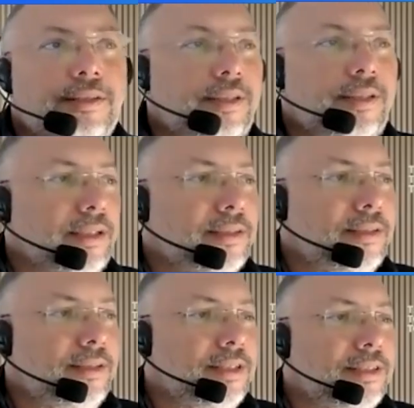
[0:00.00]
this.
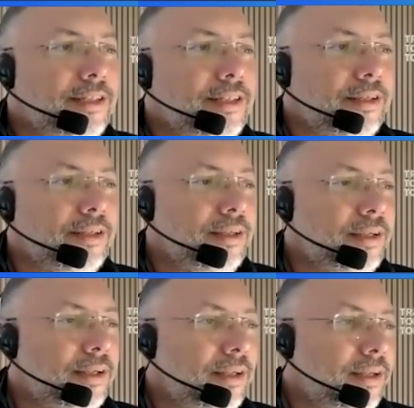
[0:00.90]
This is the
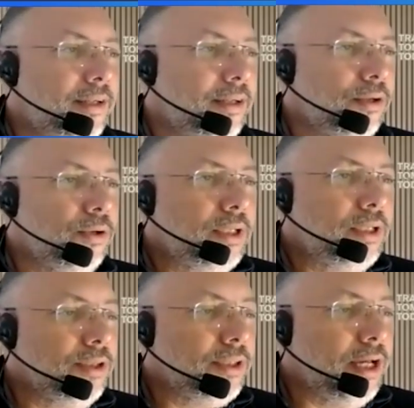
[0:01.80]
Lucas,
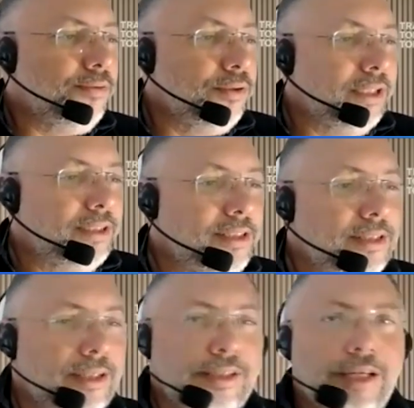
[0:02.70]
Otávio,
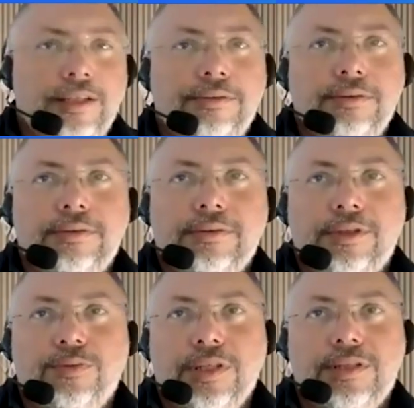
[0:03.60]
Letícia, and Daniel.
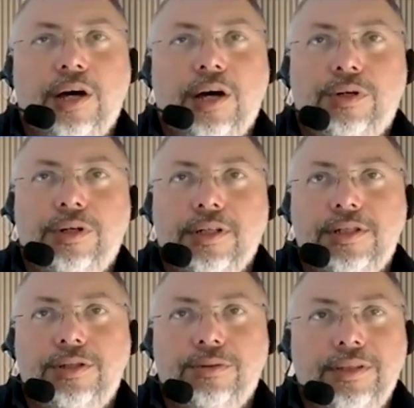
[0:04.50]
It was our
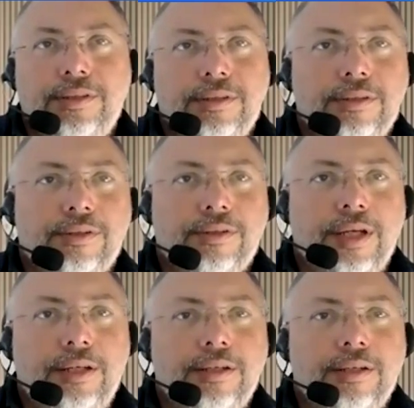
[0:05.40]
student,
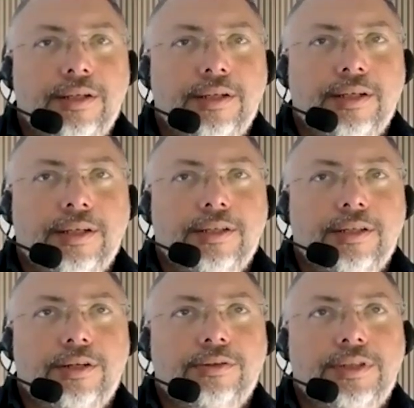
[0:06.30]
okay?
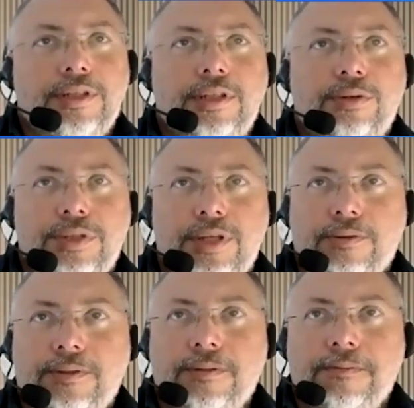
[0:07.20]
So this is the
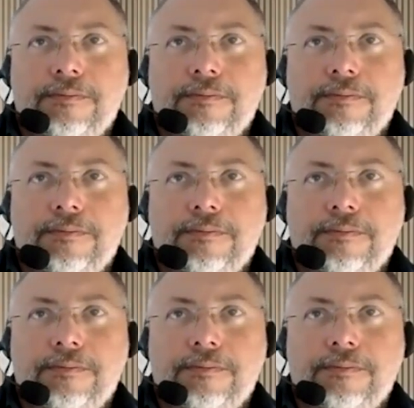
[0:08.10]
result.